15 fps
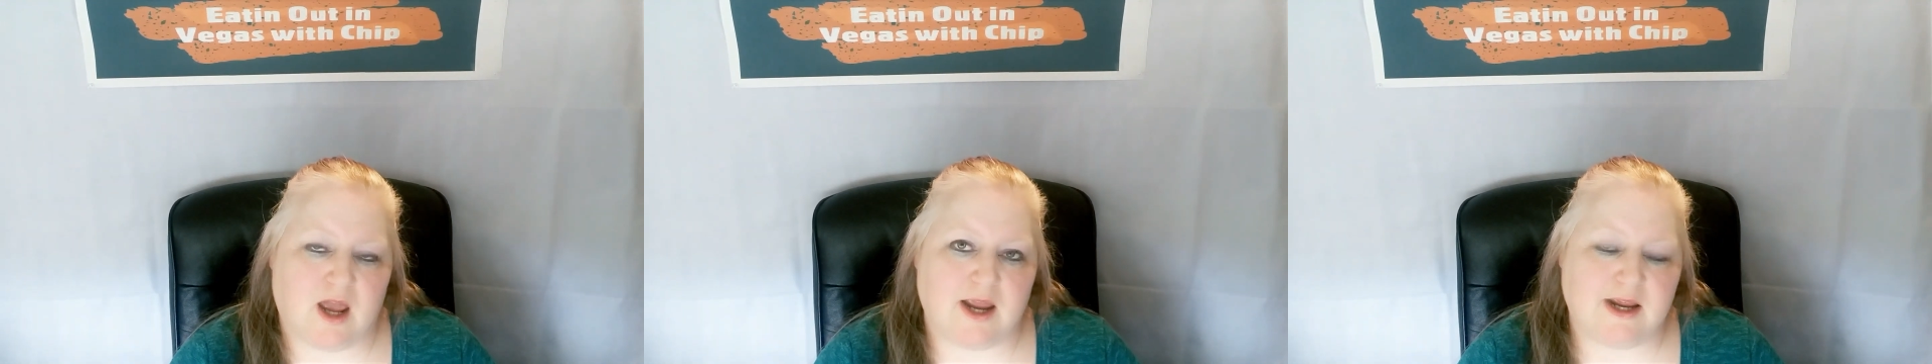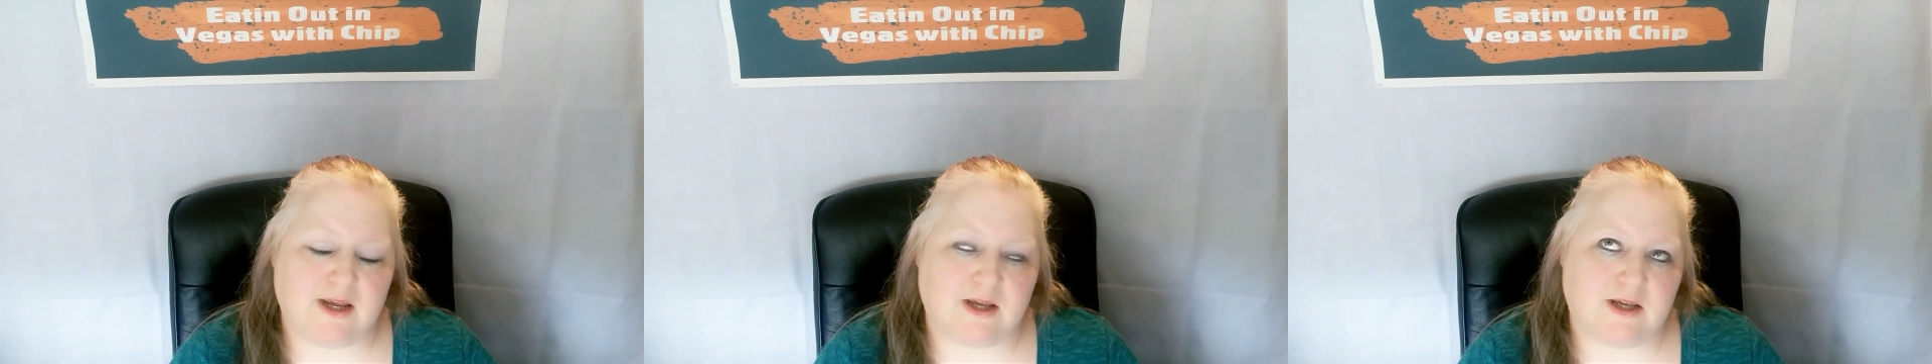
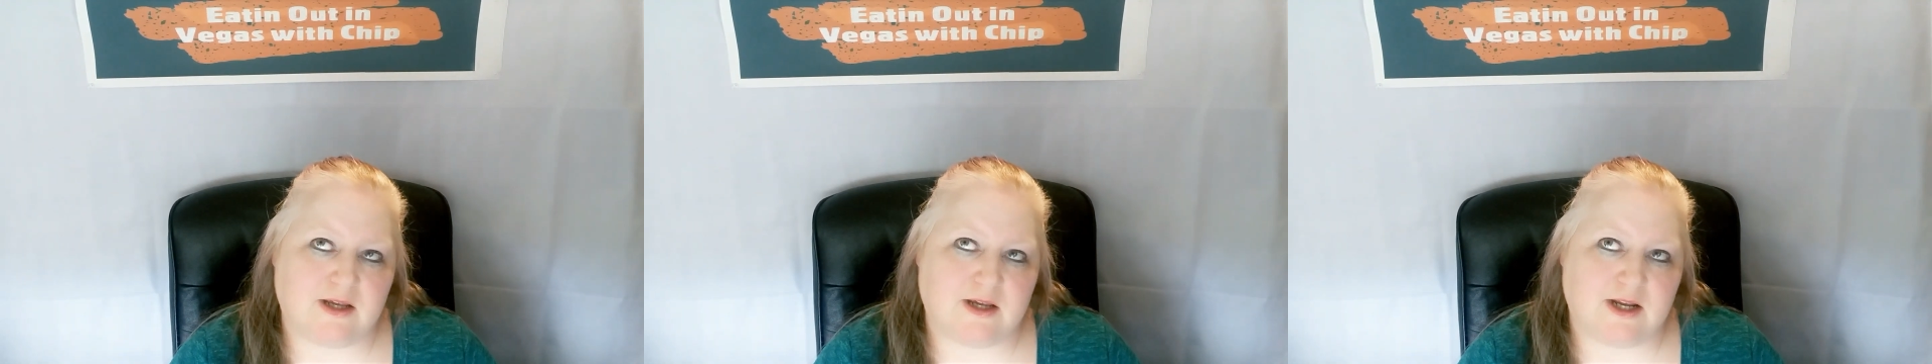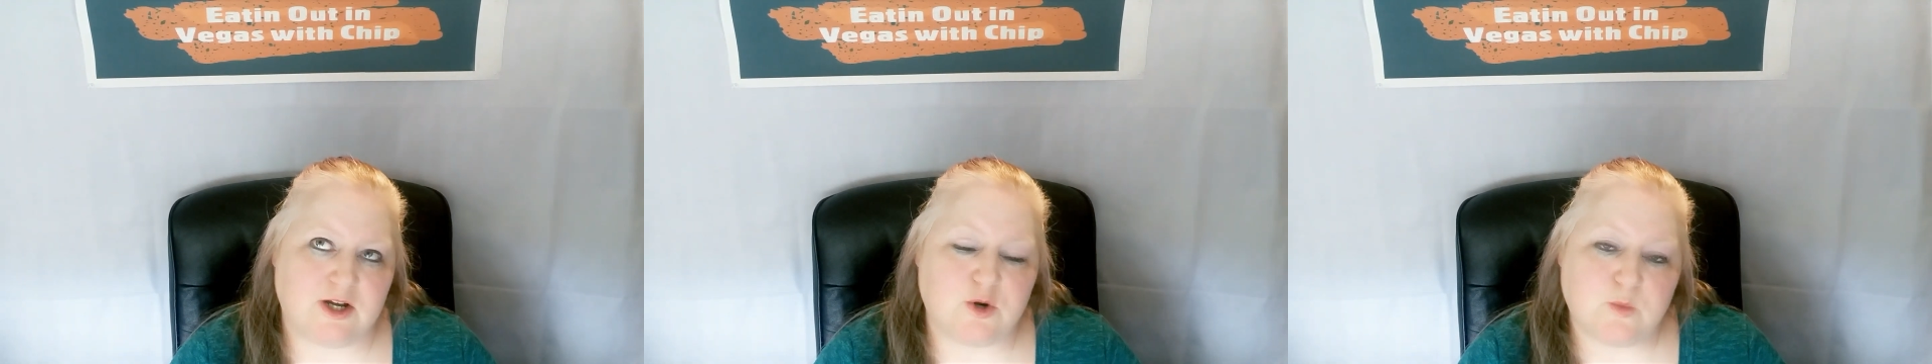I
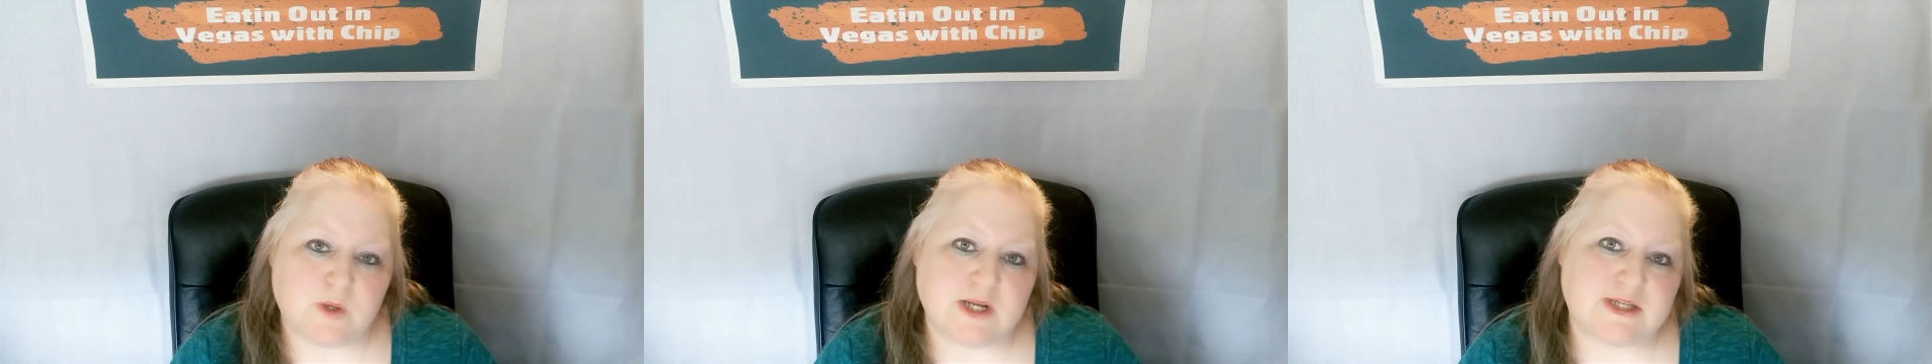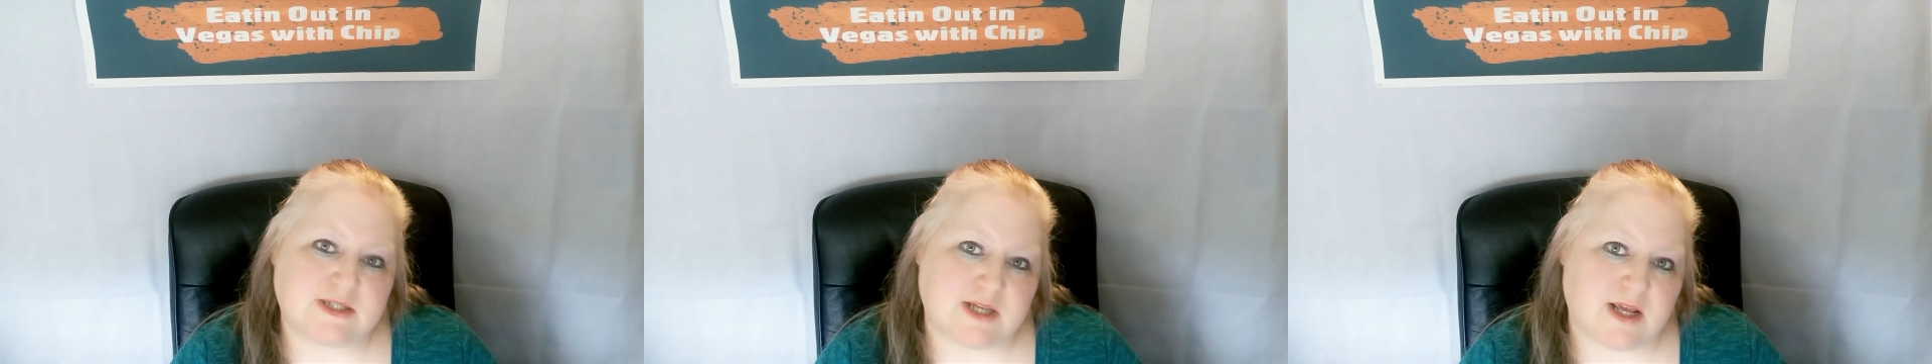don't want
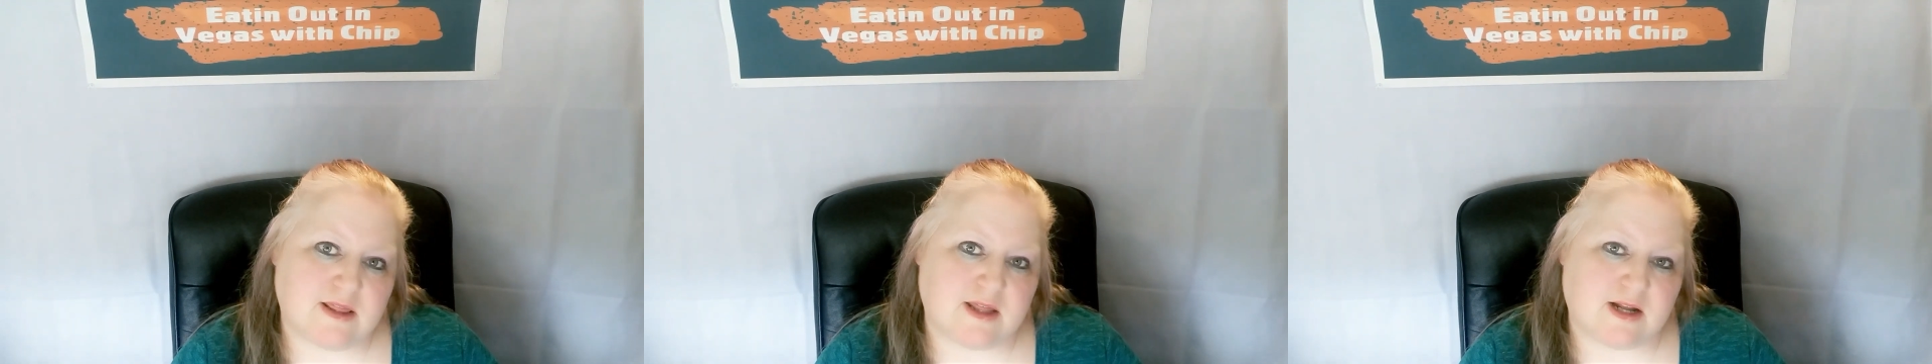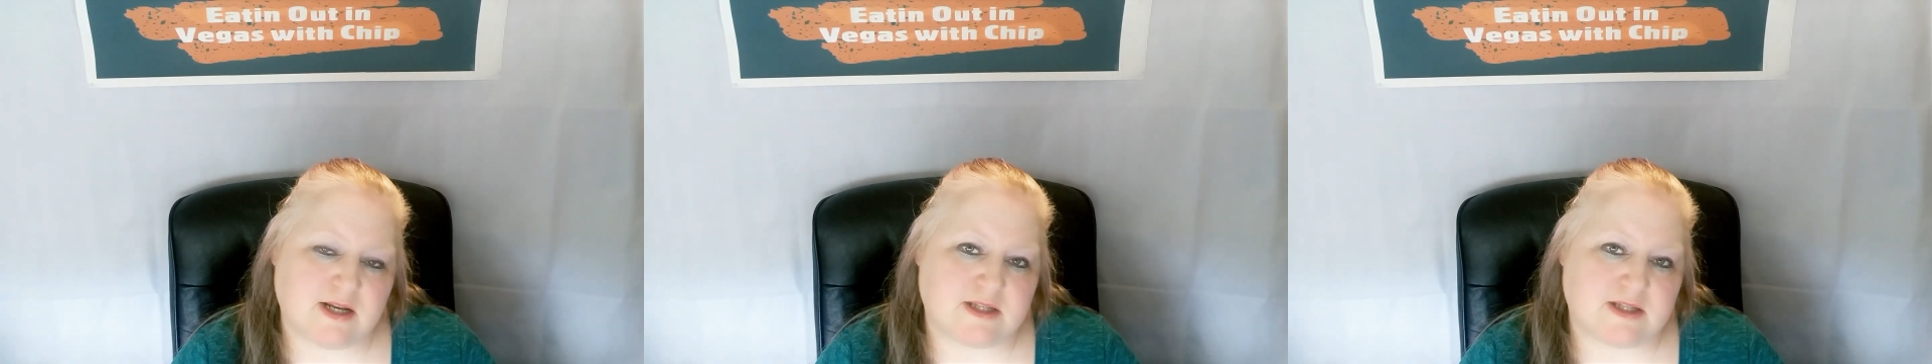to say that